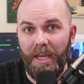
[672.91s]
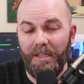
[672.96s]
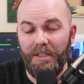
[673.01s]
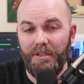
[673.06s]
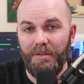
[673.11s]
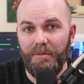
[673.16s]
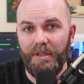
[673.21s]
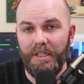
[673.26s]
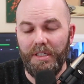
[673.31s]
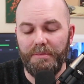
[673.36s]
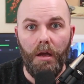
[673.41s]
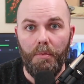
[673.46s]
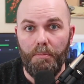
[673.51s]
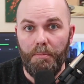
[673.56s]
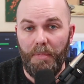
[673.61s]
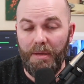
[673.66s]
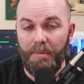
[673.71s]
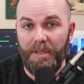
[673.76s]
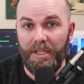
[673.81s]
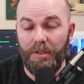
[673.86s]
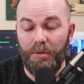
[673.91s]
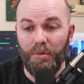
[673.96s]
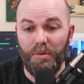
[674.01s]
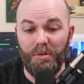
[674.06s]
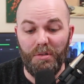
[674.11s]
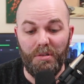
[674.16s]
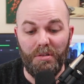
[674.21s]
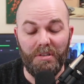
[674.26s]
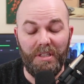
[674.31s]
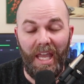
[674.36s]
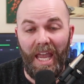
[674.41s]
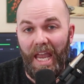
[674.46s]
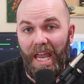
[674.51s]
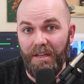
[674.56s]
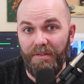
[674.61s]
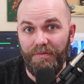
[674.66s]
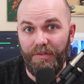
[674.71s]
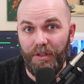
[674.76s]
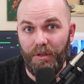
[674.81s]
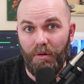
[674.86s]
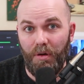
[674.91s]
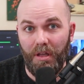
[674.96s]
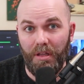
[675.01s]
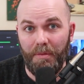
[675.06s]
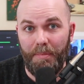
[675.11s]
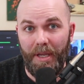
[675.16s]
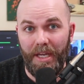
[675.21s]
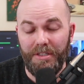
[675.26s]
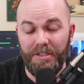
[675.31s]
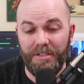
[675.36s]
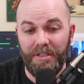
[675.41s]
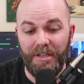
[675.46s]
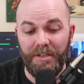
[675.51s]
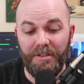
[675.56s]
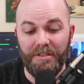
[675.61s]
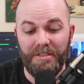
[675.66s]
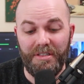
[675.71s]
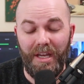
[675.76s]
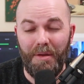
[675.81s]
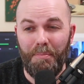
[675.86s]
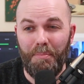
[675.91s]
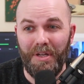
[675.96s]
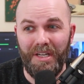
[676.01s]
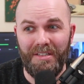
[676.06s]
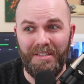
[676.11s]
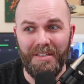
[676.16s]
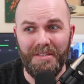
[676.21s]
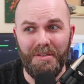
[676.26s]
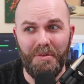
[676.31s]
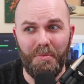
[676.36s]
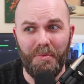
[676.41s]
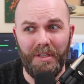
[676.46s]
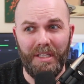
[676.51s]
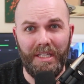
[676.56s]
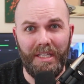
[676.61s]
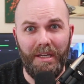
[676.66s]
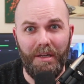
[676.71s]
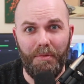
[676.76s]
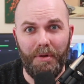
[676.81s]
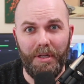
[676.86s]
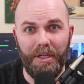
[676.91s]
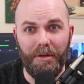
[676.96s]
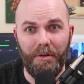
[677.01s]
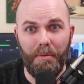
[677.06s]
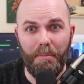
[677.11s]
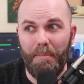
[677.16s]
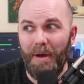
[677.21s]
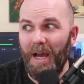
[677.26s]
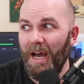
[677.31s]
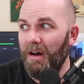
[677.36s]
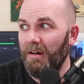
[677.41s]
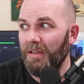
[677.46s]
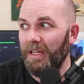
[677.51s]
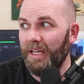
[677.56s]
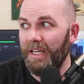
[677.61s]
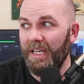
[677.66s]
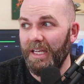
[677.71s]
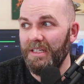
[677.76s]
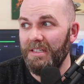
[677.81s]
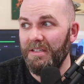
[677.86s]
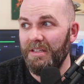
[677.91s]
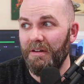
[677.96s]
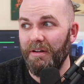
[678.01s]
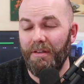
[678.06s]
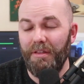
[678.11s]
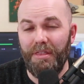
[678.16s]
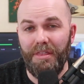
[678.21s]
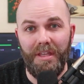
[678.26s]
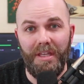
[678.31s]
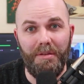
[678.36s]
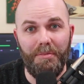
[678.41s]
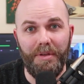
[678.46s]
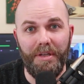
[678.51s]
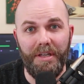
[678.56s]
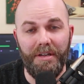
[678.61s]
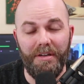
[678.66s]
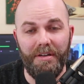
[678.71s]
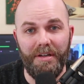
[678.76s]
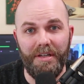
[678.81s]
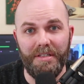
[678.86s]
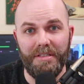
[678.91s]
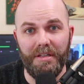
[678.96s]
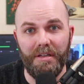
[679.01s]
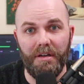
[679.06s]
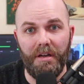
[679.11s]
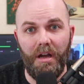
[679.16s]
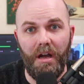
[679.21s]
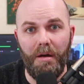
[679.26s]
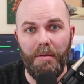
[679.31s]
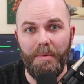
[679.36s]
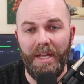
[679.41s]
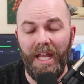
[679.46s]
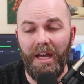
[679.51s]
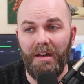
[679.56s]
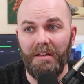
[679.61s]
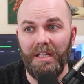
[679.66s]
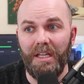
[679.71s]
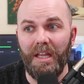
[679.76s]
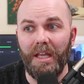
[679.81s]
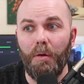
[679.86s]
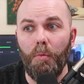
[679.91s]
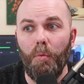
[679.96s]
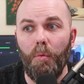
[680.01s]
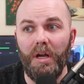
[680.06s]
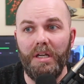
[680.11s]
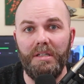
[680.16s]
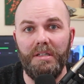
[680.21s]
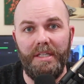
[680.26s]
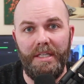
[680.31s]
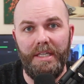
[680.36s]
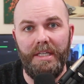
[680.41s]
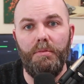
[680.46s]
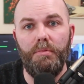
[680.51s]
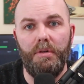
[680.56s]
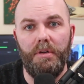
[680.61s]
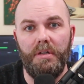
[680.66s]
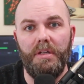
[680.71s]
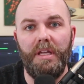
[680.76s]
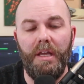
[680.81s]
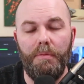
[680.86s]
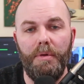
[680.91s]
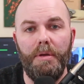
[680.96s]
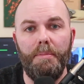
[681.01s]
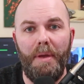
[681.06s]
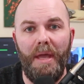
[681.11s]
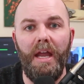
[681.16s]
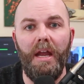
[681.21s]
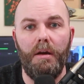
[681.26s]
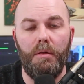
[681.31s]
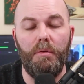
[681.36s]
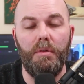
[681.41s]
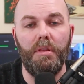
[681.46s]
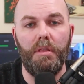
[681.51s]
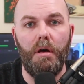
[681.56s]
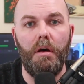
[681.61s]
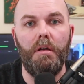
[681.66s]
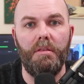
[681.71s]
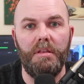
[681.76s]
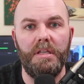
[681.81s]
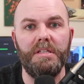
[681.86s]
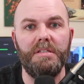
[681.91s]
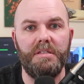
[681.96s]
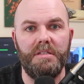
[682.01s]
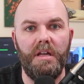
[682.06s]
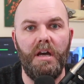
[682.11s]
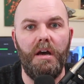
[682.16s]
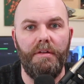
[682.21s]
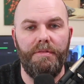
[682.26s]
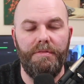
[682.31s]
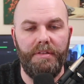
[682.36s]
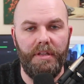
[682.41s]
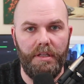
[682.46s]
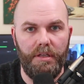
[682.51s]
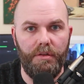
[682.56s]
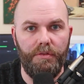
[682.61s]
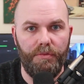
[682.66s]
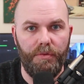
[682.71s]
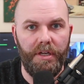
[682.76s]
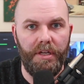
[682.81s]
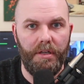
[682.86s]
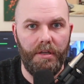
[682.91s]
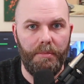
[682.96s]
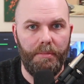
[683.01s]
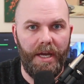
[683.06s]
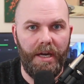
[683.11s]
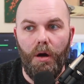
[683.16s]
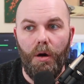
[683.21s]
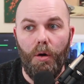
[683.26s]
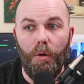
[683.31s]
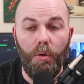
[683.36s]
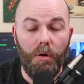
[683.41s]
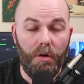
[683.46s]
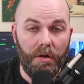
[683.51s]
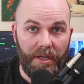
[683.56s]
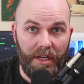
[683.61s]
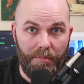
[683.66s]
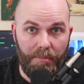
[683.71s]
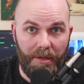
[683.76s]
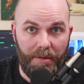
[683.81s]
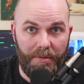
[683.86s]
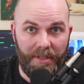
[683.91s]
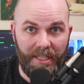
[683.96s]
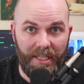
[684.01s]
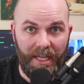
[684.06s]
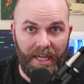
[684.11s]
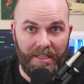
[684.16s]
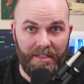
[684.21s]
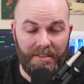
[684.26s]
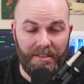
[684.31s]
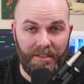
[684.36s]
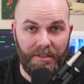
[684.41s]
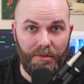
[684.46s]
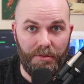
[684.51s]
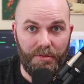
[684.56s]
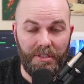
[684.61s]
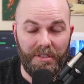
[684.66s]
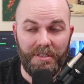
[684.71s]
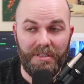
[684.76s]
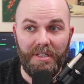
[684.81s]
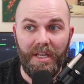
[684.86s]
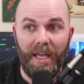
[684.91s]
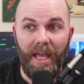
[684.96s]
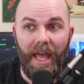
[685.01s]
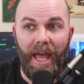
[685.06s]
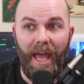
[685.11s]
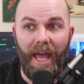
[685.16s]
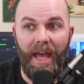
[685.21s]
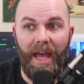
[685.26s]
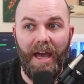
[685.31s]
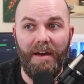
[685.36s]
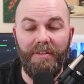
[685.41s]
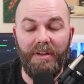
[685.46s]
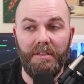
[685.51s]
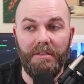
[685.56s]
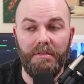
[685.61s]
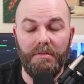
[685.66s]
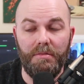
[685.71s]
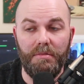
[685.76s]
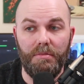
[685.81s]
to it. Maybe Google can view all the pages on your site, but it doesn't really get what you're about. Like, is there a theme here? Is there a commonality? Like, what keyword can we pair with all this stuff that you've written about? Or it may be the case that you just haven't